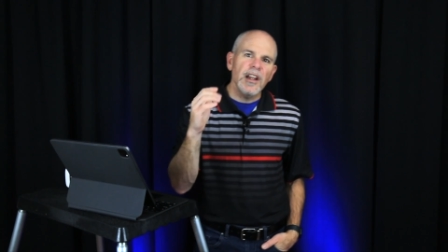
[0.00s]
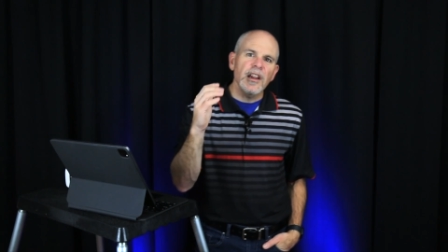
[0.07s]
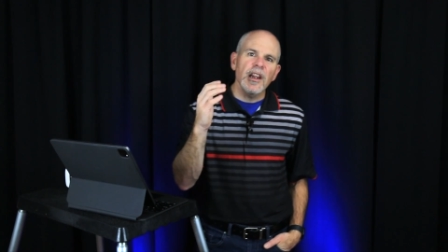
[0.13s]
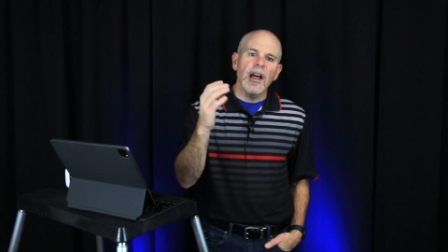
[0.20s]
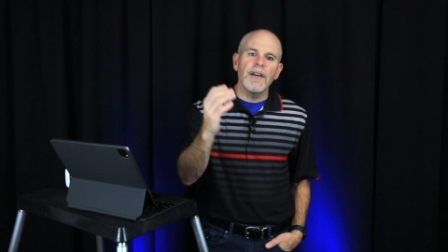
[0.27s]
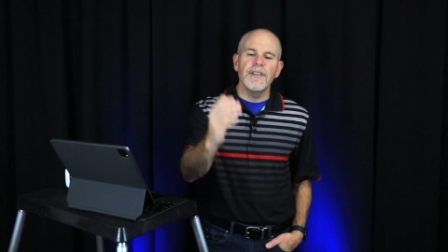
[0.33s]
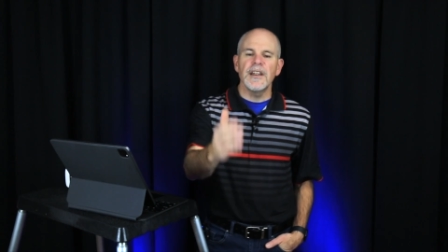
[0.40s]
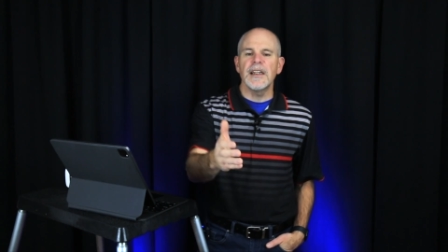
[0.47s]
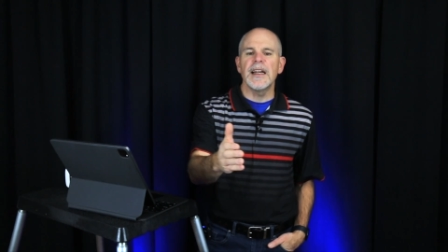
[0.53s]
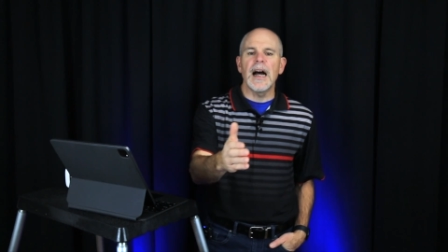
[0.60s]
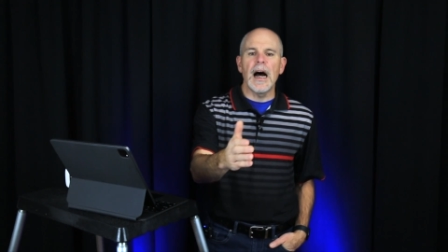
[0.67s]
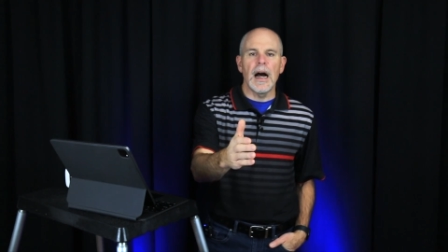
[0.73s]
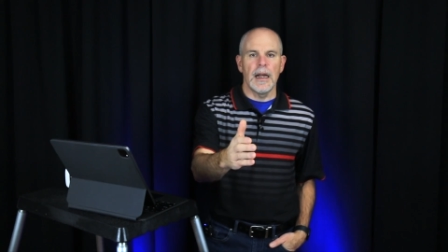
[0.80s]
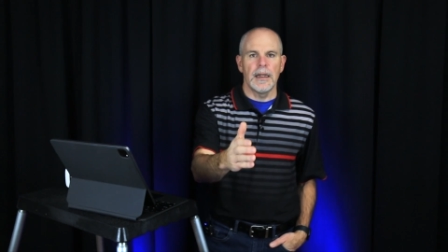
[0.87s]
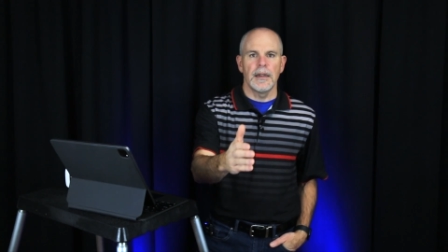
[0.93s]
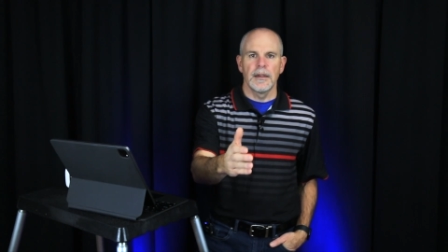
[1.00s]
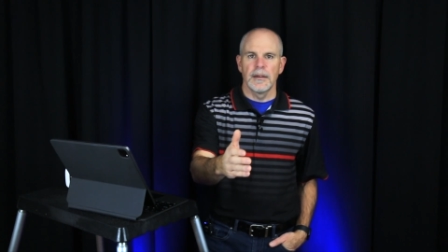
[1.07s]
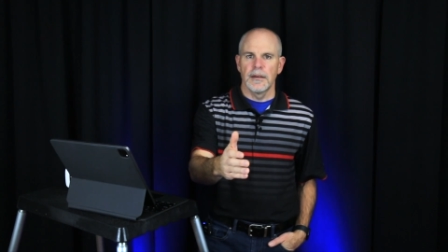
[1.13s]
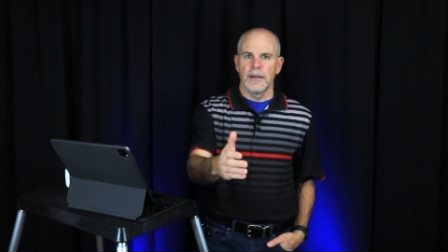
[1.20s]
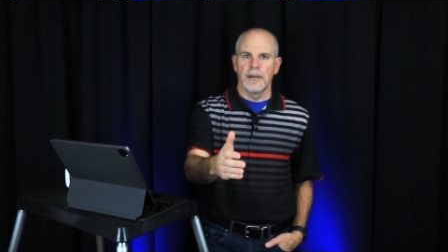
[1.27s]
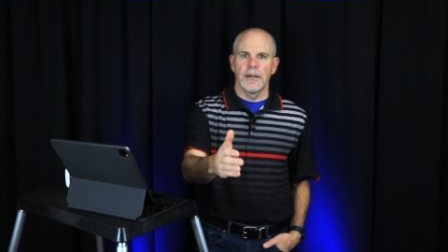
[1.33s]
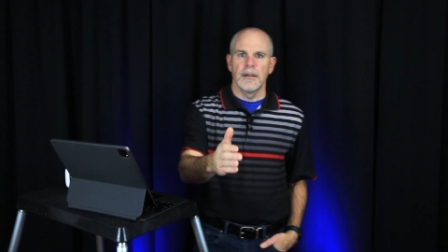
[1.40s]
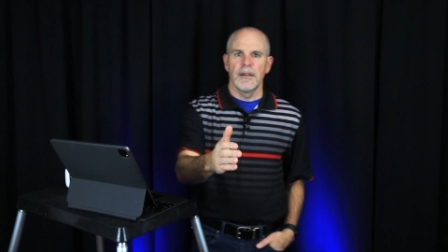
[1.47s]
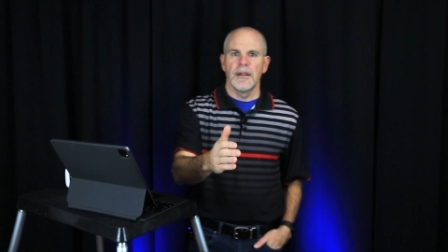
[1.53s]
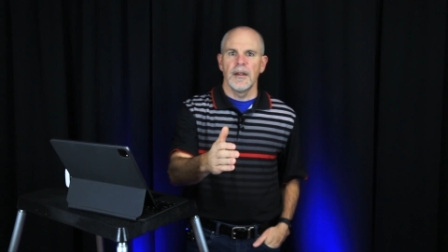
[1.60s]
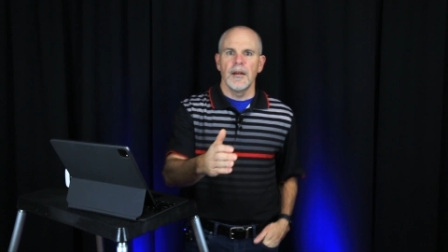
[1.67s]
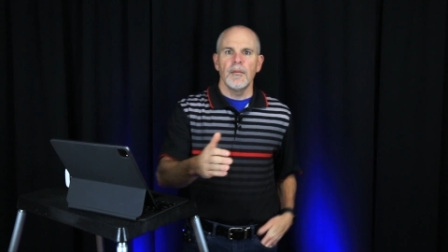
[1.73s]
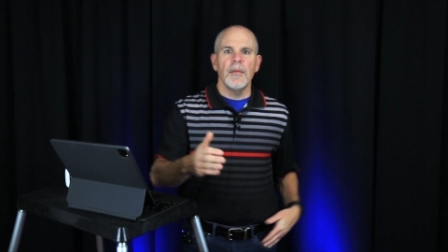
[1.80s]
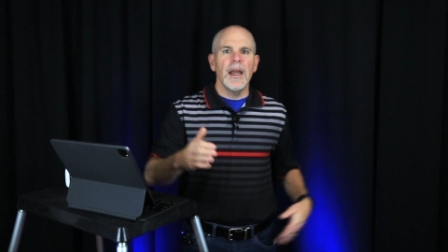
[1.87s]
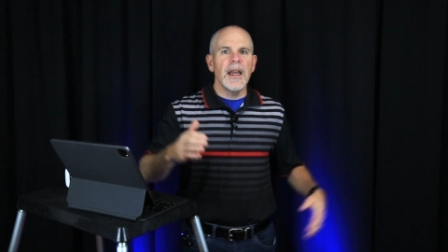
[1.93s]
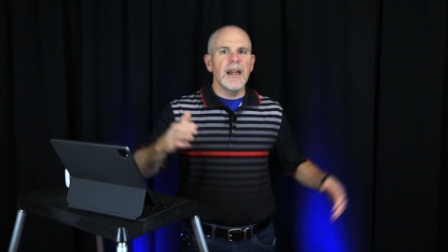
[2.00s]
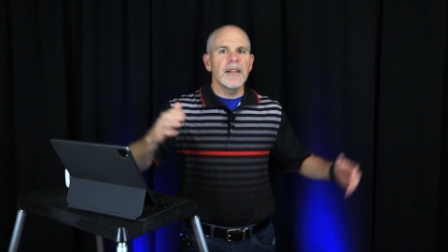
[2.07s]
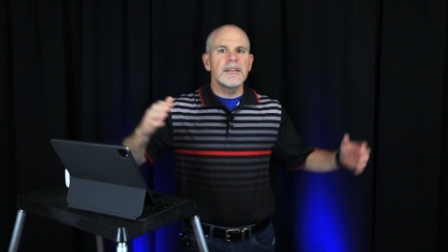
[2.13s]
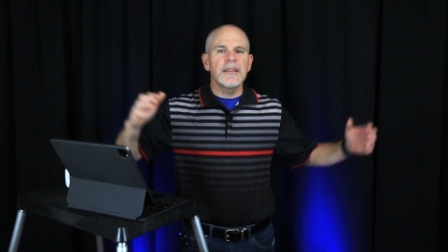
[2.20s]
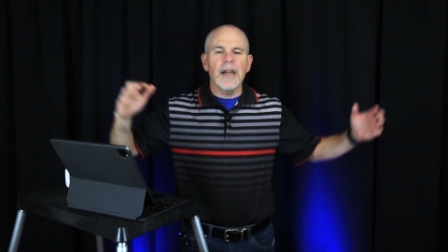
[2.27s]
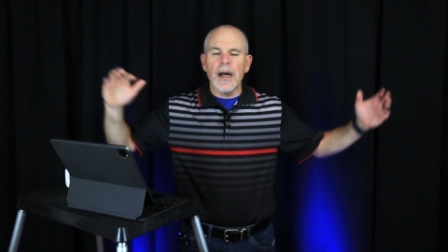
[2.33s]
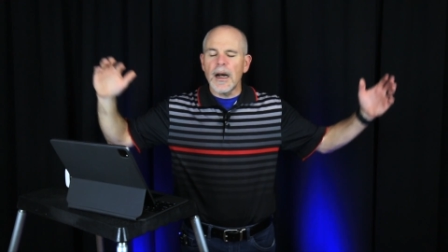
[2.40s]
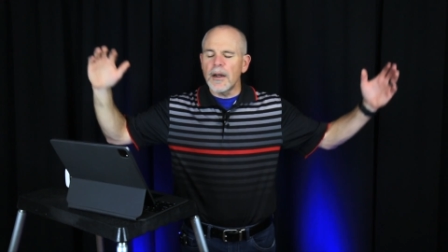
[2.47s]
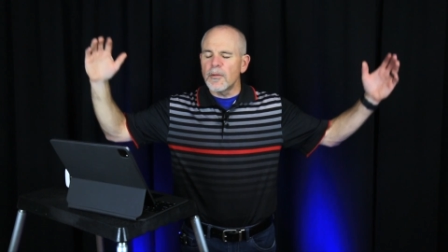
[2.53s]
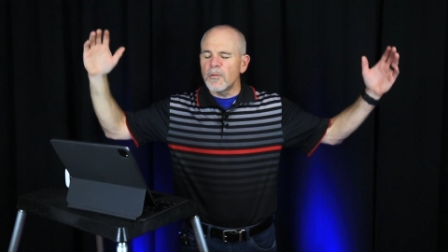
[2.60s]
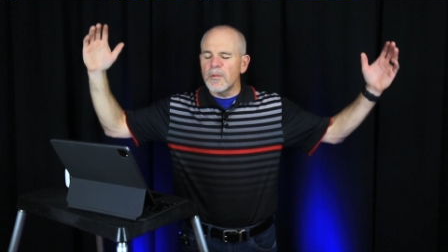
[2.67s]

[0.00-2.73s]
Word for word: on loving God, man, God,